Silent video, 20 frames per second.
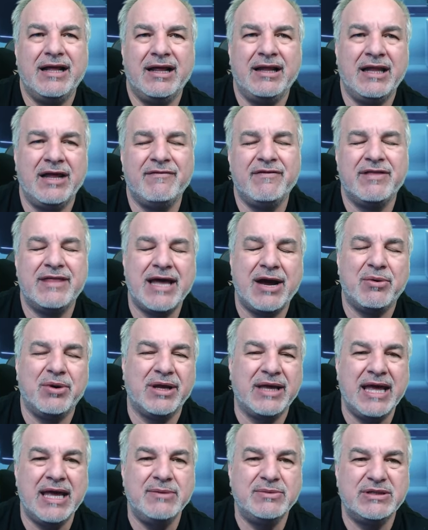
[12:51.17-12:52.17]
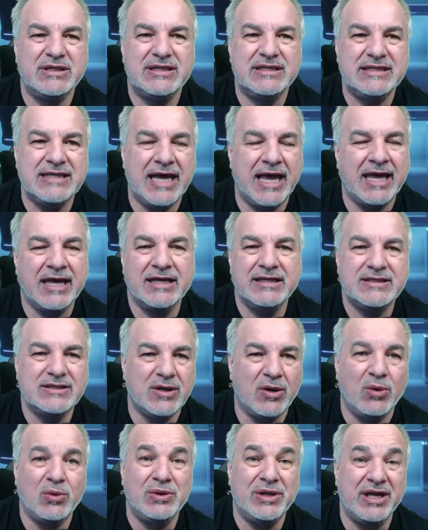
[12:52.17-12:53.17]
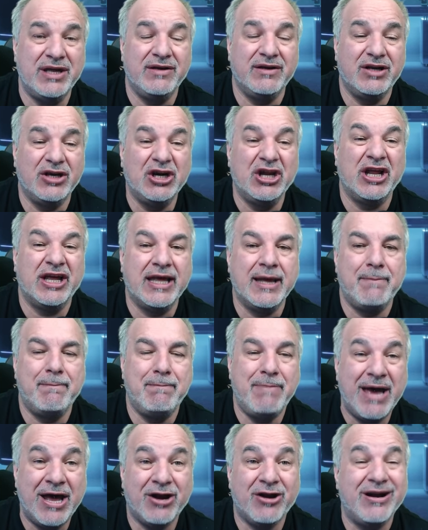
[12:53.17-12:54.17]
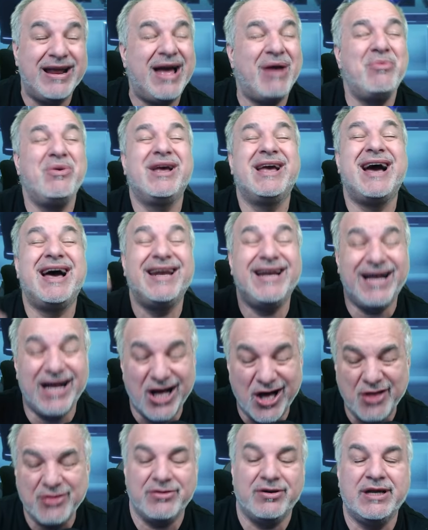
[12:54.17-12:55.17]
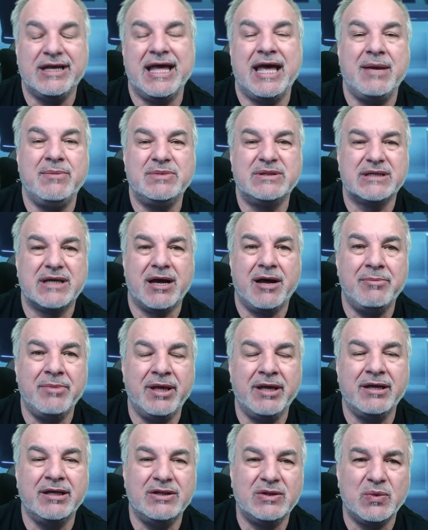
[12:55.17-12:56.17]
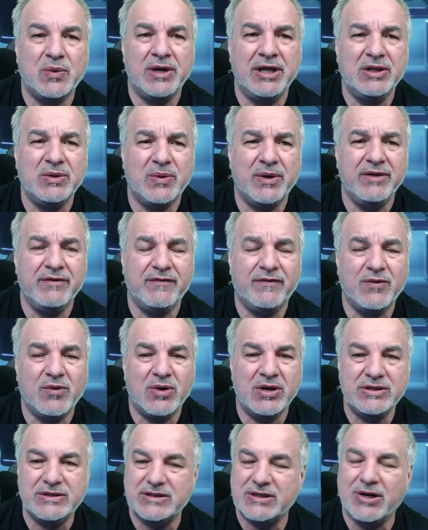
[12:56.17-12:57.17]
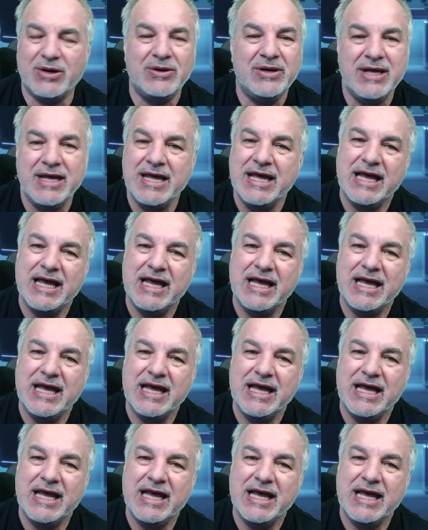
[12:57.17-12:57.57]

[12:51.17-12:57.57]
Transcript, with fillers: 11th hour games is saying it's only going to get better and we got other games coming in 2024 so